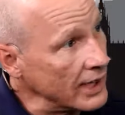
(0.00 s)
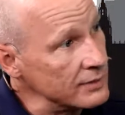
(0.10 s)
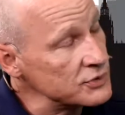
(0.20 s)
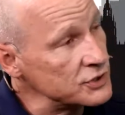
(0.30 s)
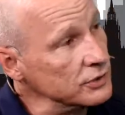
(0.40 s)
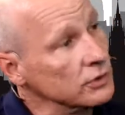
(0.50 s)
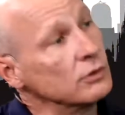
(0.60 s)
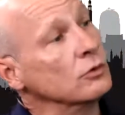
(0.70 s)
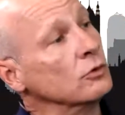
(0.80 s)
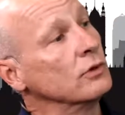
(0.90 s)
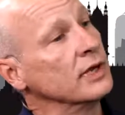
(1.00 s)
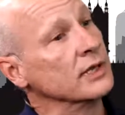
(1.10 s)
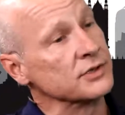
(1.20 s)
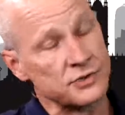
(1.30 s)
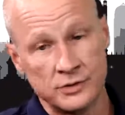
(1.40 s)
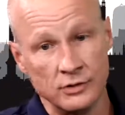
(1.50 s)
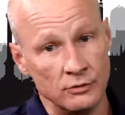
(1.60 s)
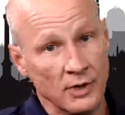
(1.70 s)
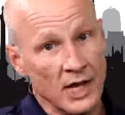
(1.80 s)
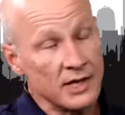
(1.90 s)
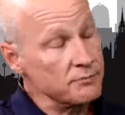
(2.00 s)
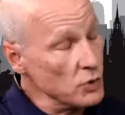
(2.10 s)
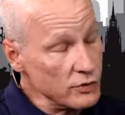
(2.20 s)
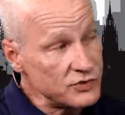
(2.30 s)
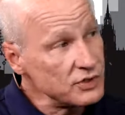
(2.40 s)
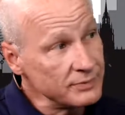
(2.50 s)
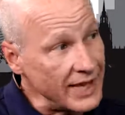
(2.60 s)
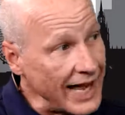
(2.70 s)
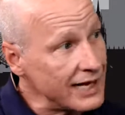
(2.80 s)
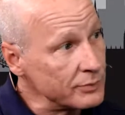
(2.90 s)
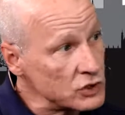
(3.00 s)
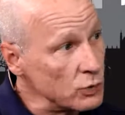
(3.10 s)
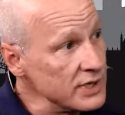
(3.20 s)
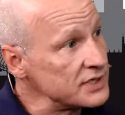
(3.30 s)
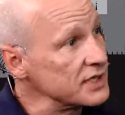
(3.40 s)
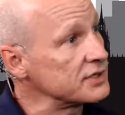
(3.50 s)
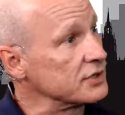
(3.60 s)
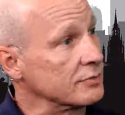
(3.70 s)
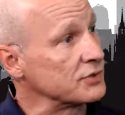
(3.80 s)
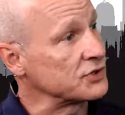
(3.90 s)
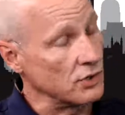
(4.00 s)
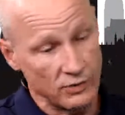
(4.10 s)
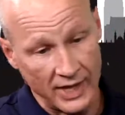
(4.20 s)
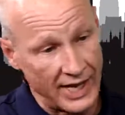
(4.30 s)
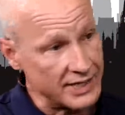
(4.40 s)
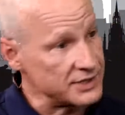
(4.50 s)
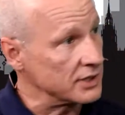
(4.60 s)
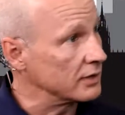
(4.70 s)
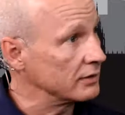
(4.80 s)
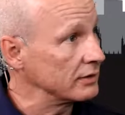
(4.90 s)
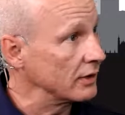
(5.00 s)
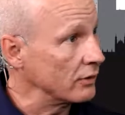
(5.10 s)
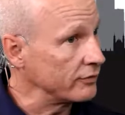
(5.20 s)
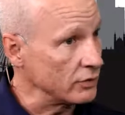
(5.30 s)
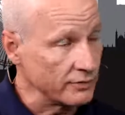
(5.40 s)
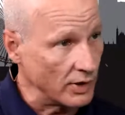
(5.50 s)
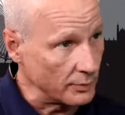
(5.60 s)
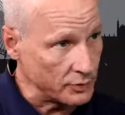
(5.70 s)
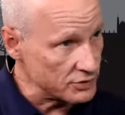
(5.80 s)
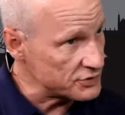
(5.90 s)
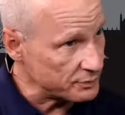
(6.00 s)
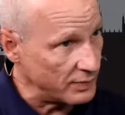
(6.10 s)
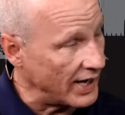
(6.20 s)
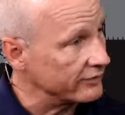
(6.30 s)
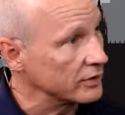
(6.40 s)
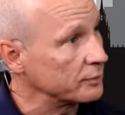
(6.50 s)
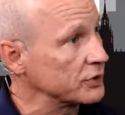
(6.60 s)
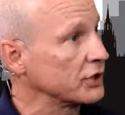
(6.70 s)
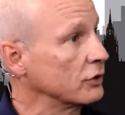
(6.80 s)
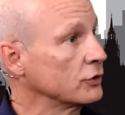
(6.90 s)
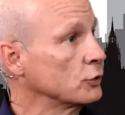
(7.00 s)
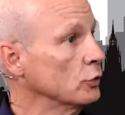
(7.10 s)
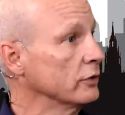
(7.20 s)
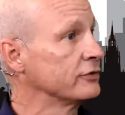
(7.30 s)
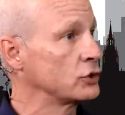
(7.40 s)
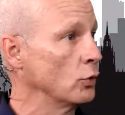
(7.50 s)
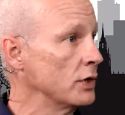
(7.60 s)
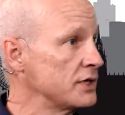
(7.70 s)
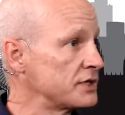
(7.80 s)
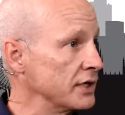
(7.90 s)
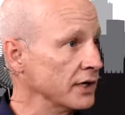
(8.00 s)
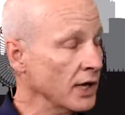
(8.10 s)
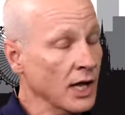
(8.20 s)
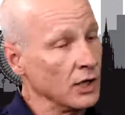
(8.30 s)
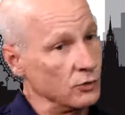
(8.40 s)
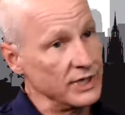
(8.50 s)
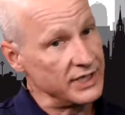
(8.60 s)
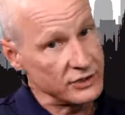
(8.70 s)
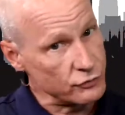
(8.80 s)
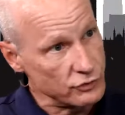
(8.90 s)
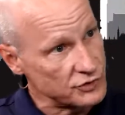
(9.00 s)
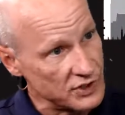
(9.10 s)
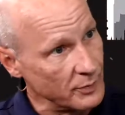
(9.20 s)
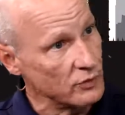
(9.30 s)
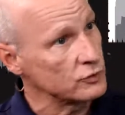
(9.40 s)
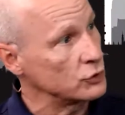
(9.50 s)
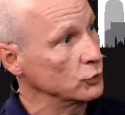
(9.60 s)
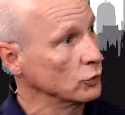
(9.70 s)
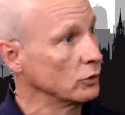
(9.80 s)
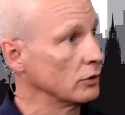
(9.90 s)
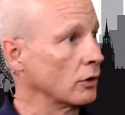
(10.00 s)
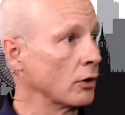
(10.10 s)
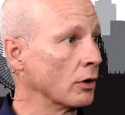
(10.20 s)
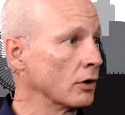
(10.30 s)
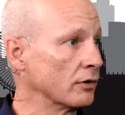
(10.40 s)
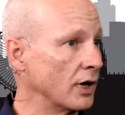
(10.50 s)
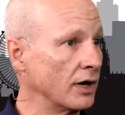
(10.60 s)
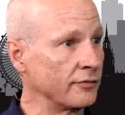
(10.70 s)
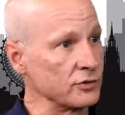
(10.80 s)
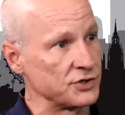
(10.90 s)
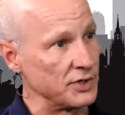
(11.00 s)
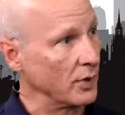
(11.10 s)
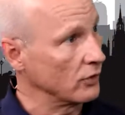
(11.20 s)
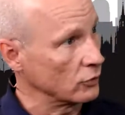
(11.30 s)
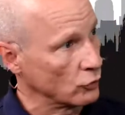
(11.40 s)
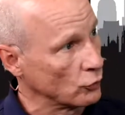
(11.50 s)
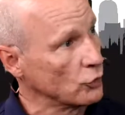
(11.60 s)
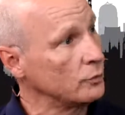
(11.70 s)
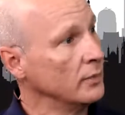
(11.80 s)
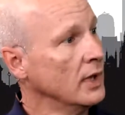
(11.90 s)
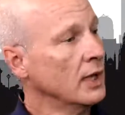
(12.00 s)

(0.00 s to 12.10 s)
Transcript: aims to do, is to move some data between systems so that, if your developers have a particular tool of choice and you need to introduce some other tool or for some other group,